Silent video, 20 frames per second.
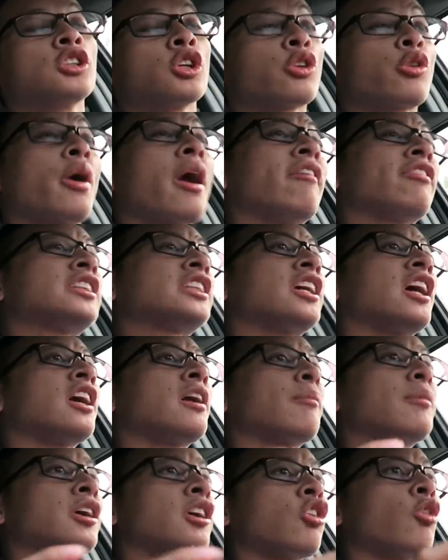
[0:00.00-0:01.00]
So the graphics
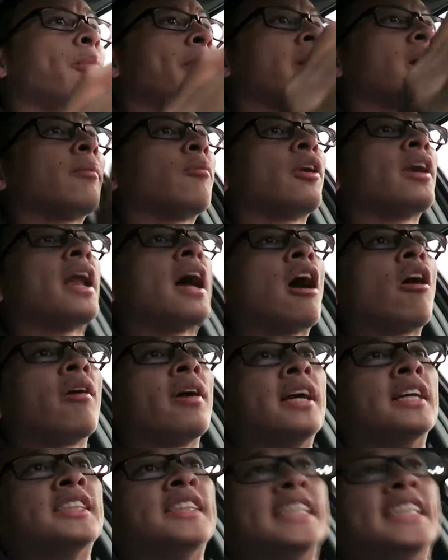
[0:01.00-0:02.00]
card I'm gonna go pick up right now
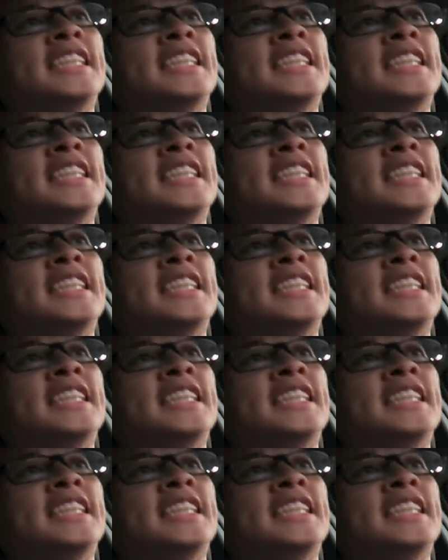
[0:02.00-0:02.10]
is